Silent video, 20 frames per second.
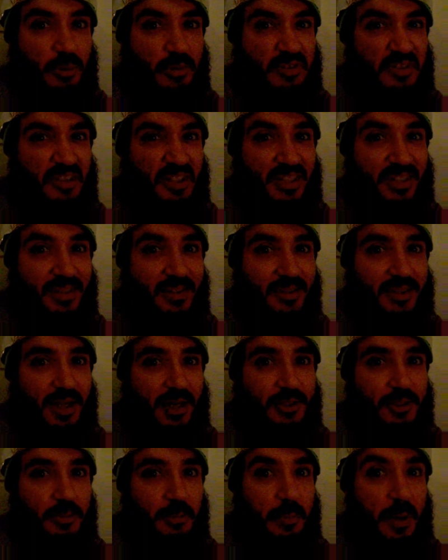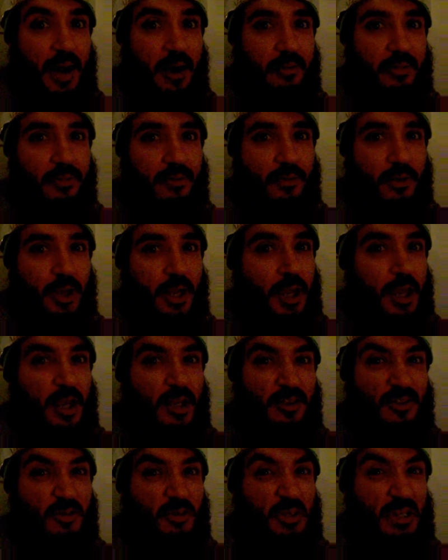They want to see inside your mouth,
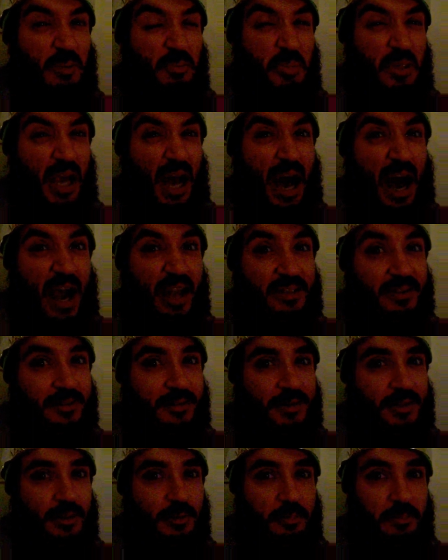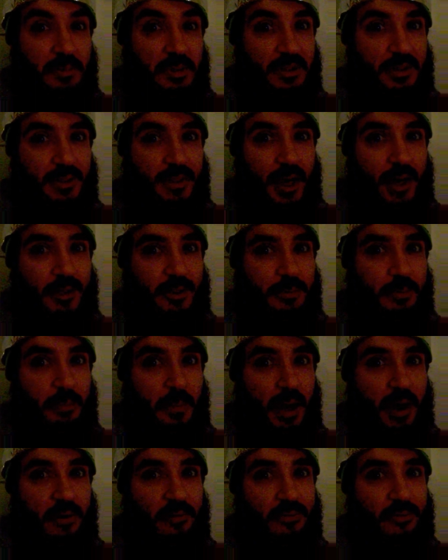because you can be hiding something inside your
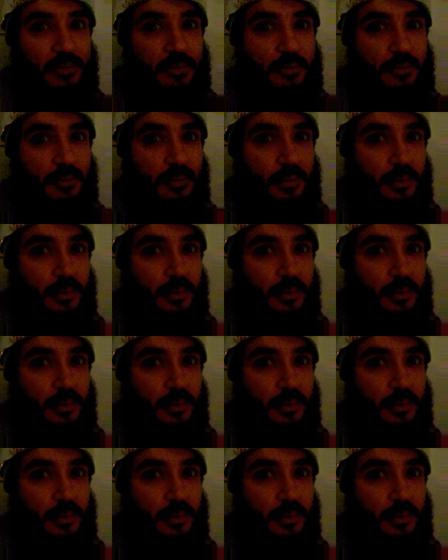mouth.